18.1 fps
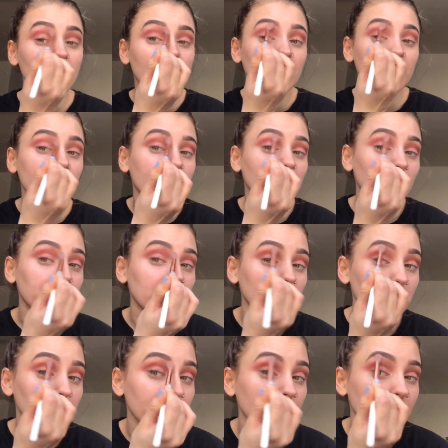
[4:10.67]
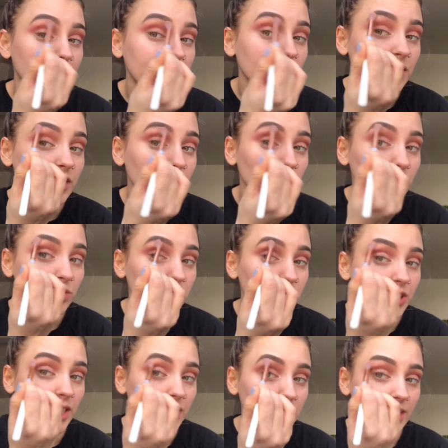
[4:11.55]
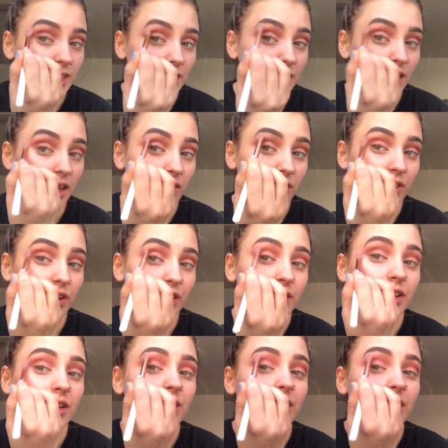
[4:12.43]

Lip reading: And then I'm going to blend the two shades together.